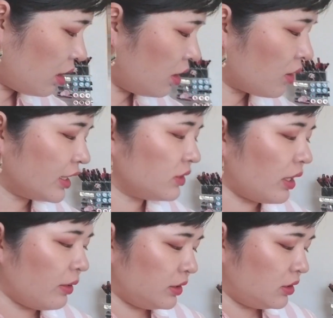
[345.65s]
Okay, so
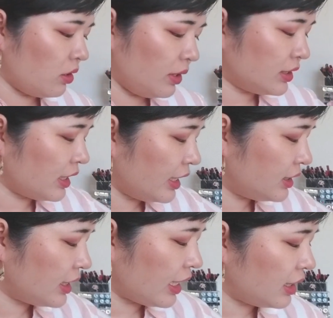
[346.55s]
I was so excited
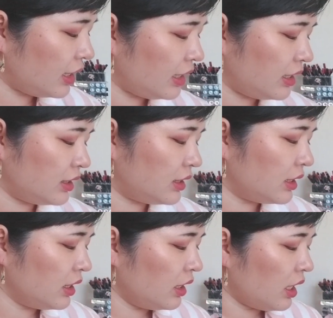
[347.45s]
to get these
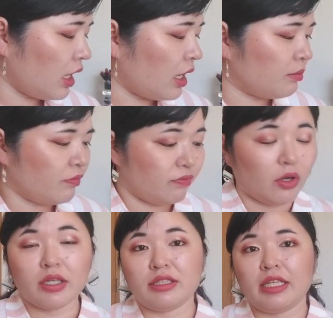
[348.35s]

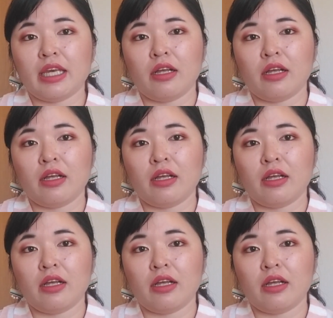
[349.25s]
on sale.